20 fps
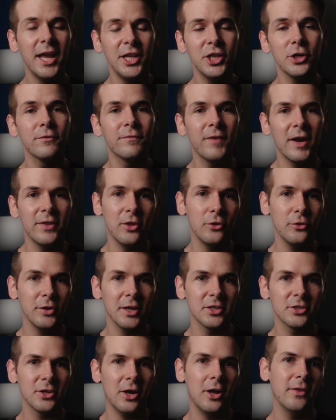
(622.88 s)
You can find the
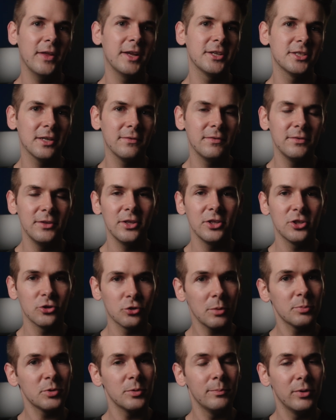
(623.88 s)
links to all that stuff in the
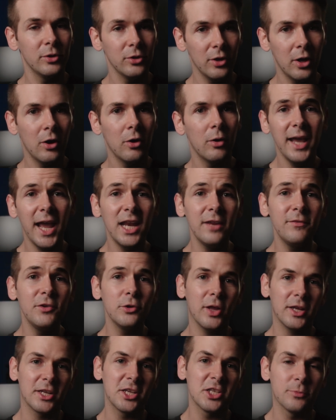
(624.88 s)
description below. And if
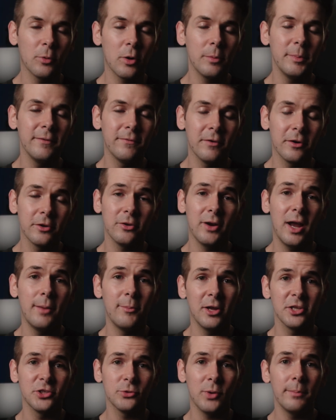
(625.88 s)
you'd like to support me further,
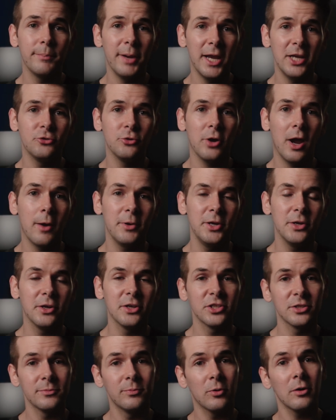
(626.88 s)
I'm also on Patreon, where you
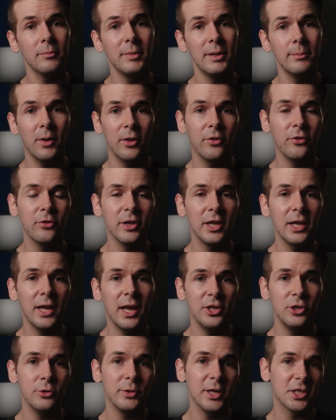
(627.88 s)
can support me monthly
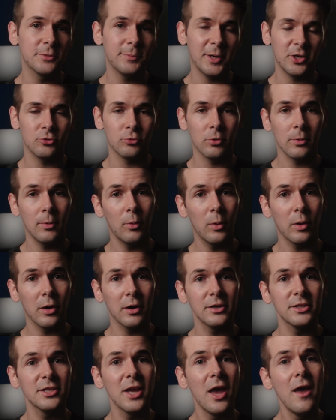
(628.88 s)
and you get special
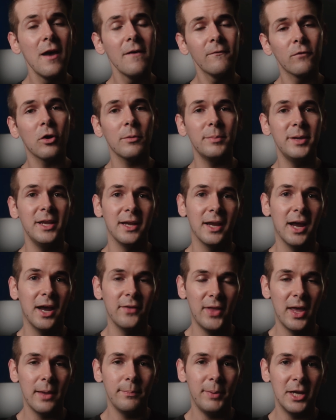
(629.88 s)
rewards for being
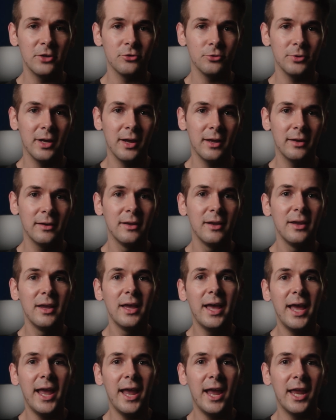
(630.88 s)
on that Patreon.
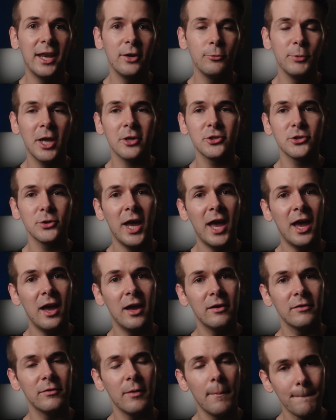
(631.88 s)
And we also
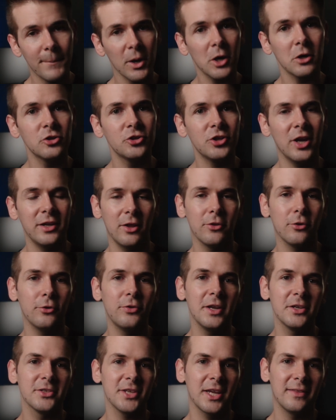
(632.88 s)
have merch and other
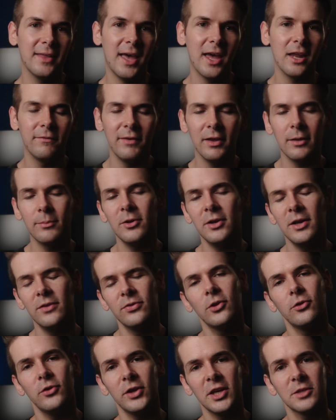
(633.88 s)
things like that available in
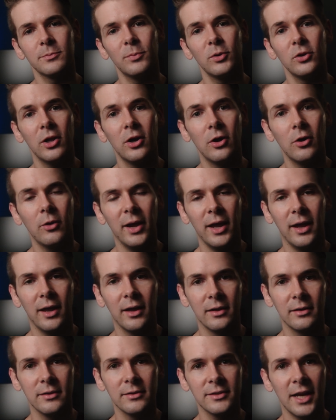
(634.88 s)
the links below,
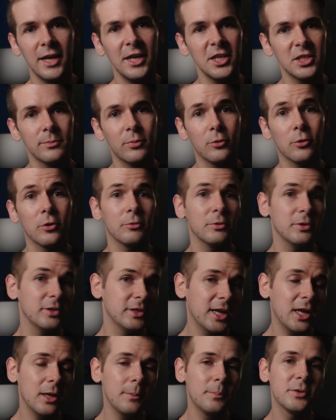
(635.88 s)
and any support
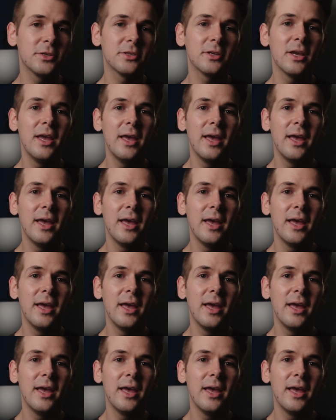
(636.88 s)
really helps,